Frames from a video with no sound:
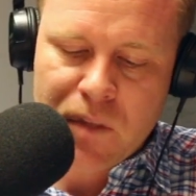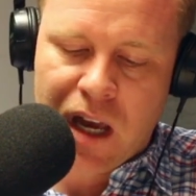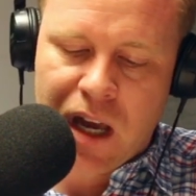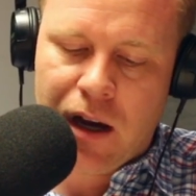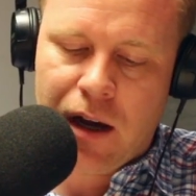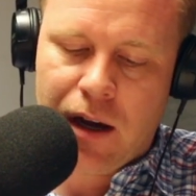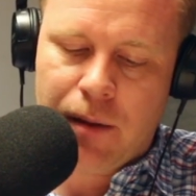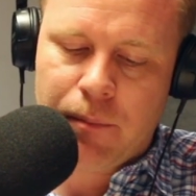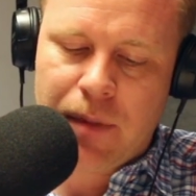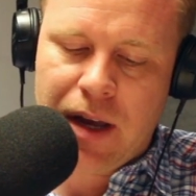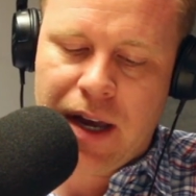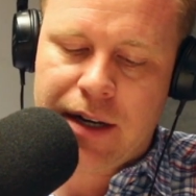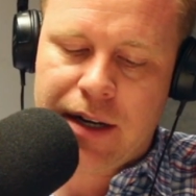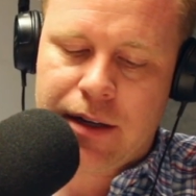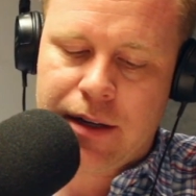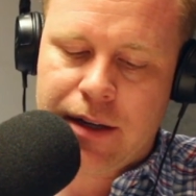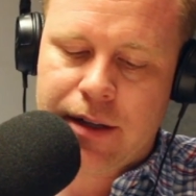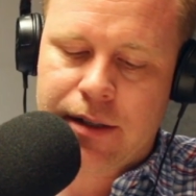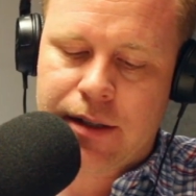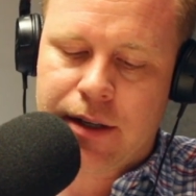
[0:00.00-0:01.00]
Um,
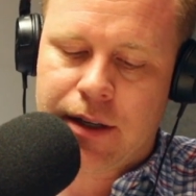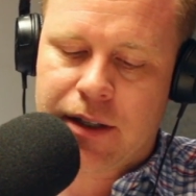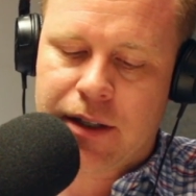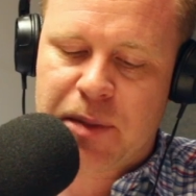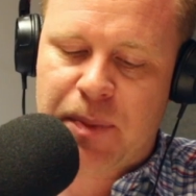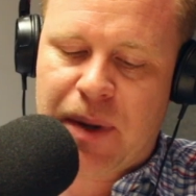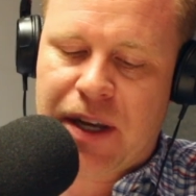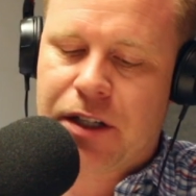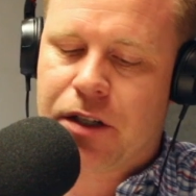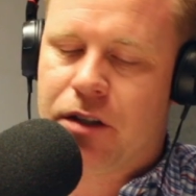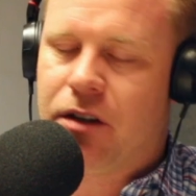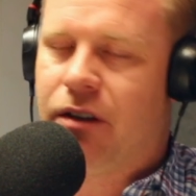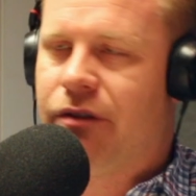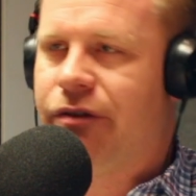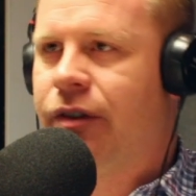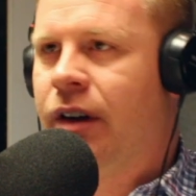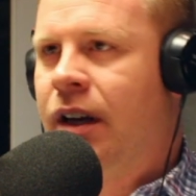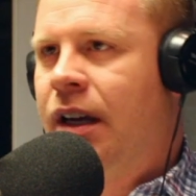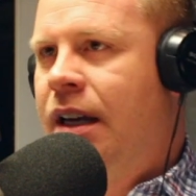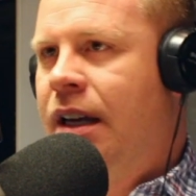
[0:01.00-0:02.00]
and it's an expansion
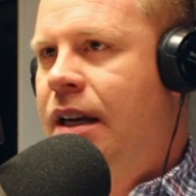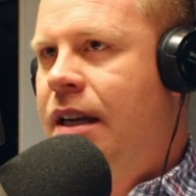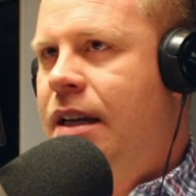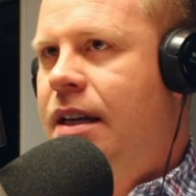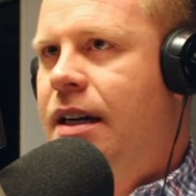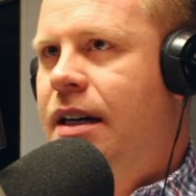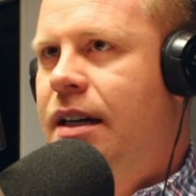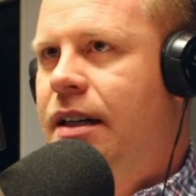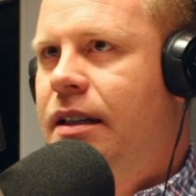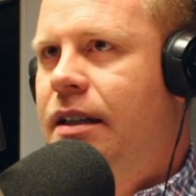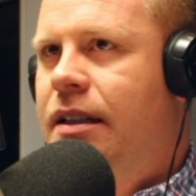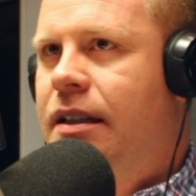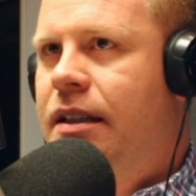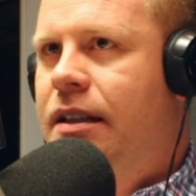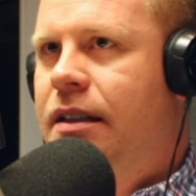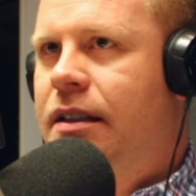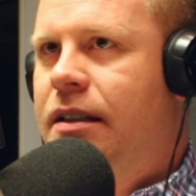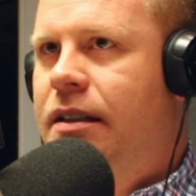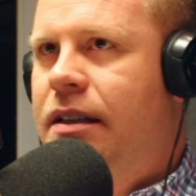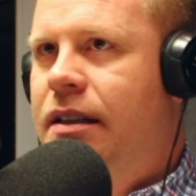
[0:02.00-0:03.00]
of uh,
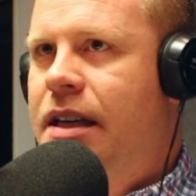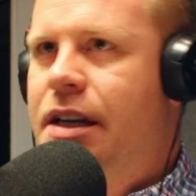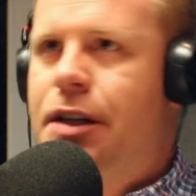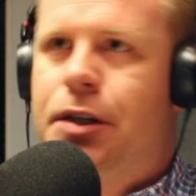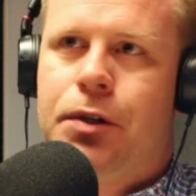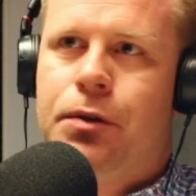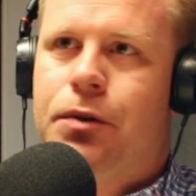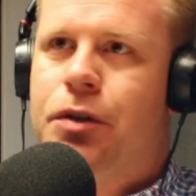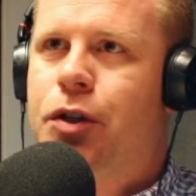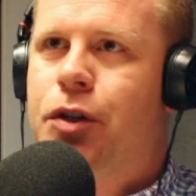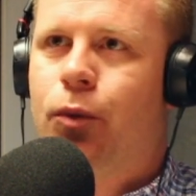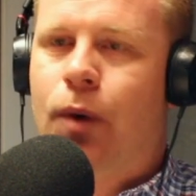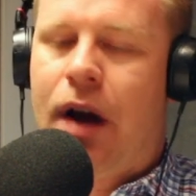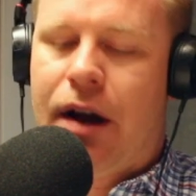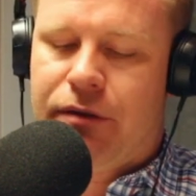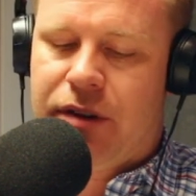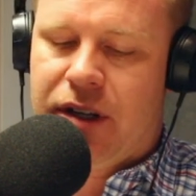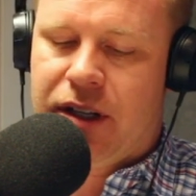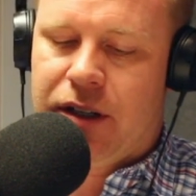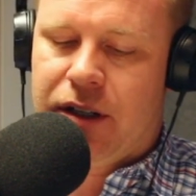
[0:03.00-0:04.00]
issues
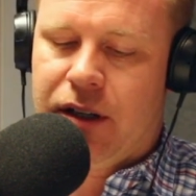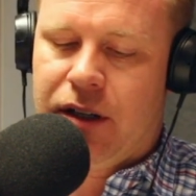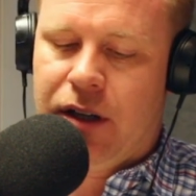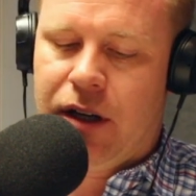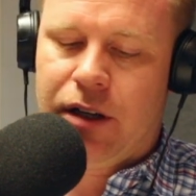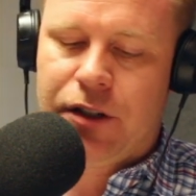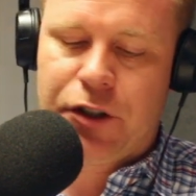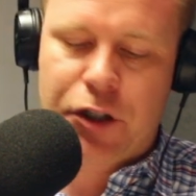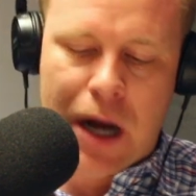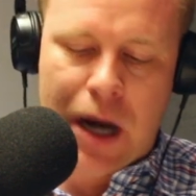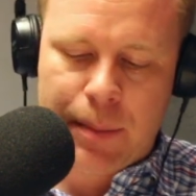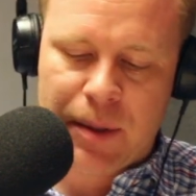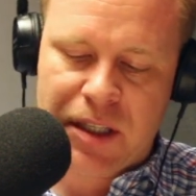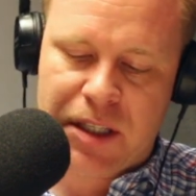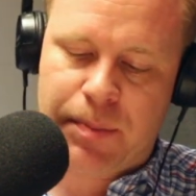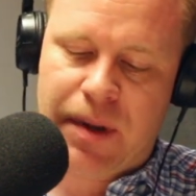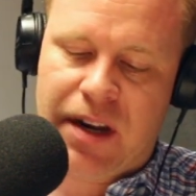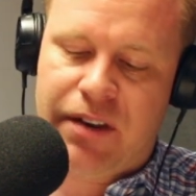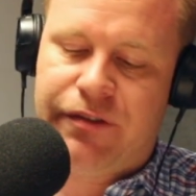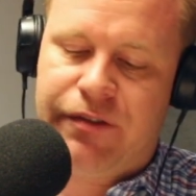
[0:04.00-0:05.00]
surrounding uh,
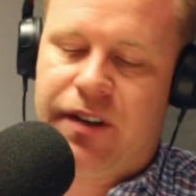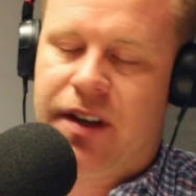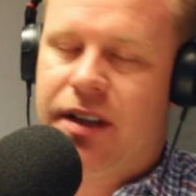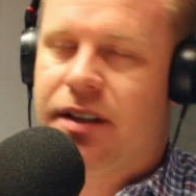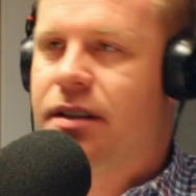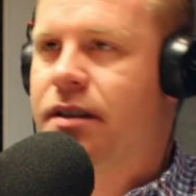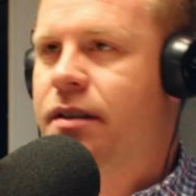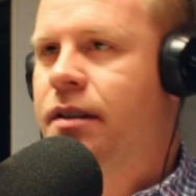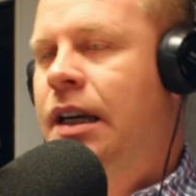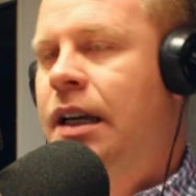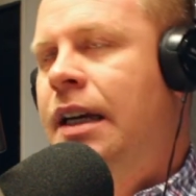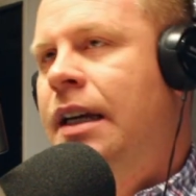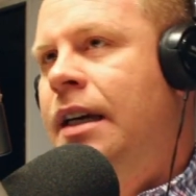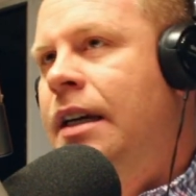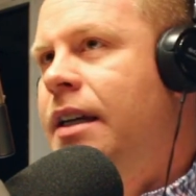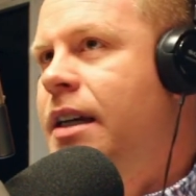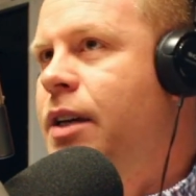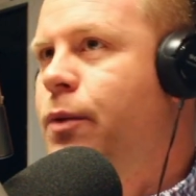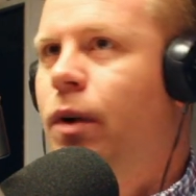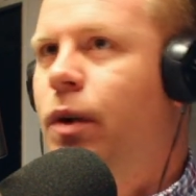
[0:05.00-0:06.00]
jobless benefits.
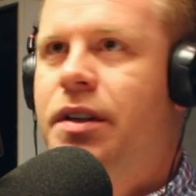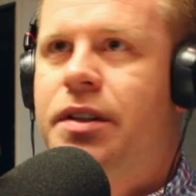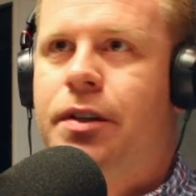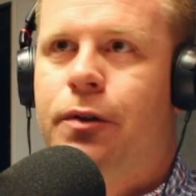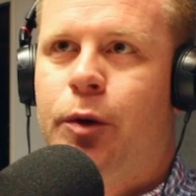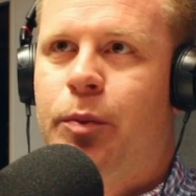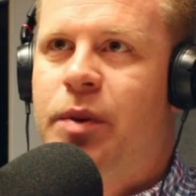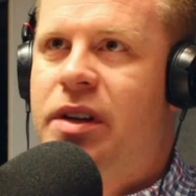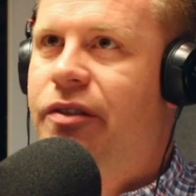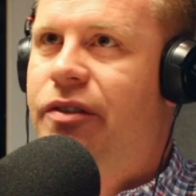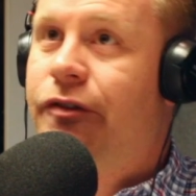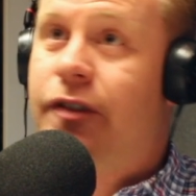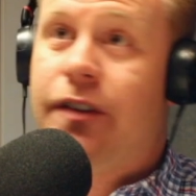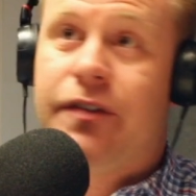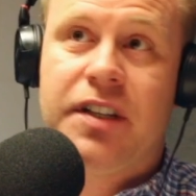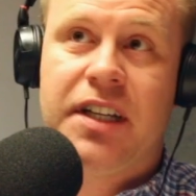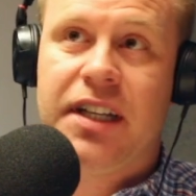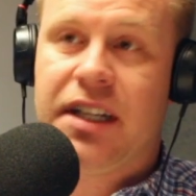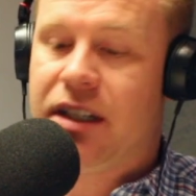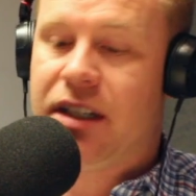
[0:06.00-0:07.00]
He wants there to be a
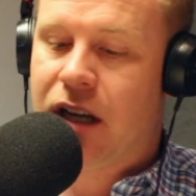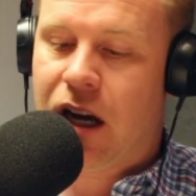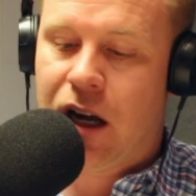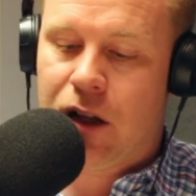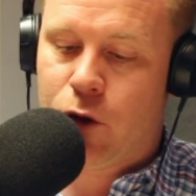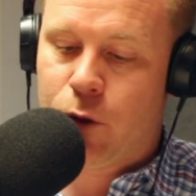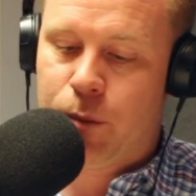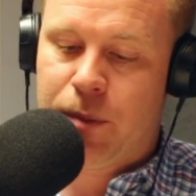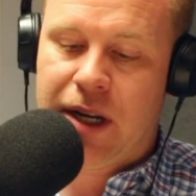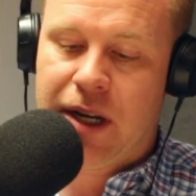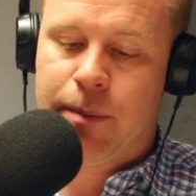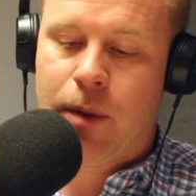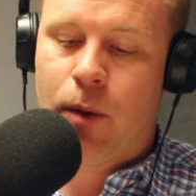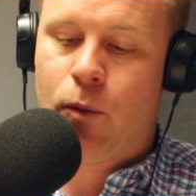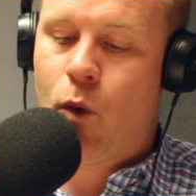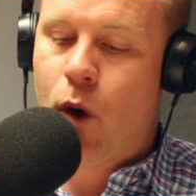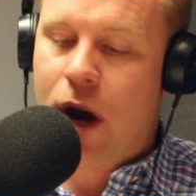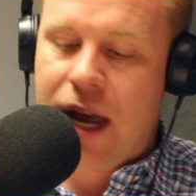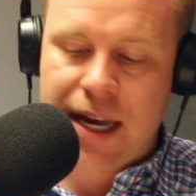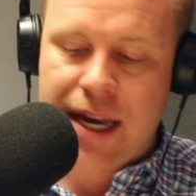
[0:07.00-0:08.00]
fifteen dollars
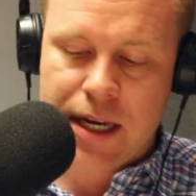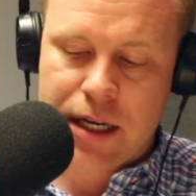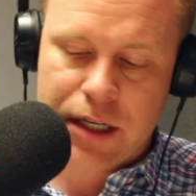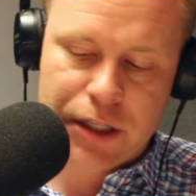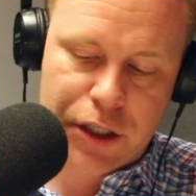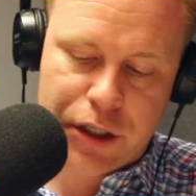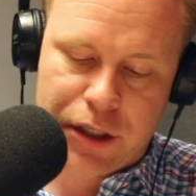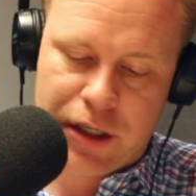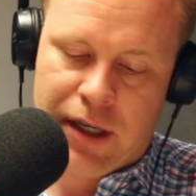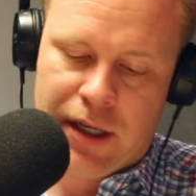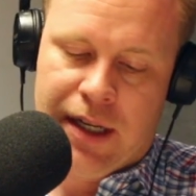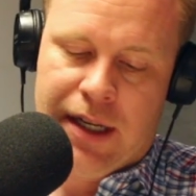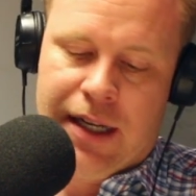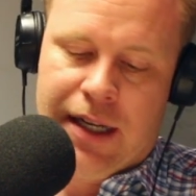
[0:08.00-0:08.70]
minimum wage.